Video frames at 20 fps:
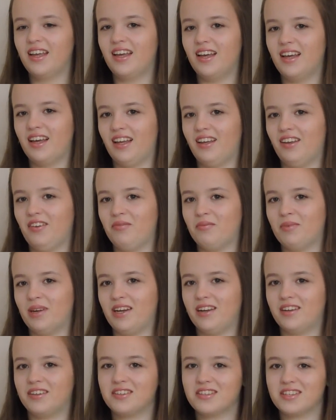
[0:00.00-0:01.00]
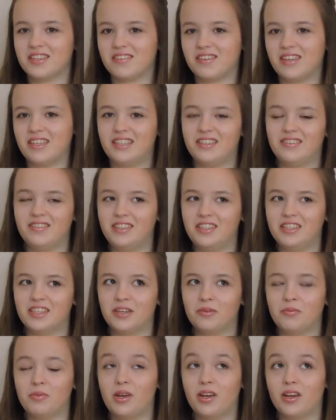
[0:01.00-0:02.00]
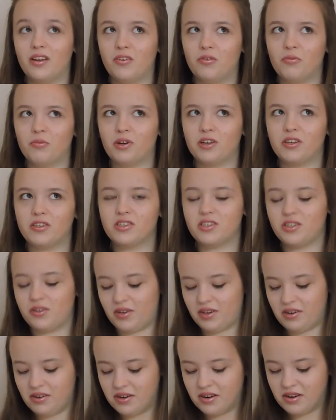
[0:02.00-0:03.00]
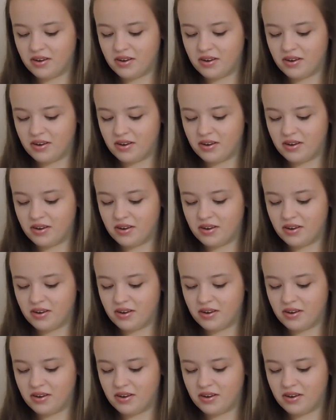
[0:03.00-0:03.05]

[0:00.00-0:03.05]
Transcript: I love my nails doing. If you know me, I love my nails doing.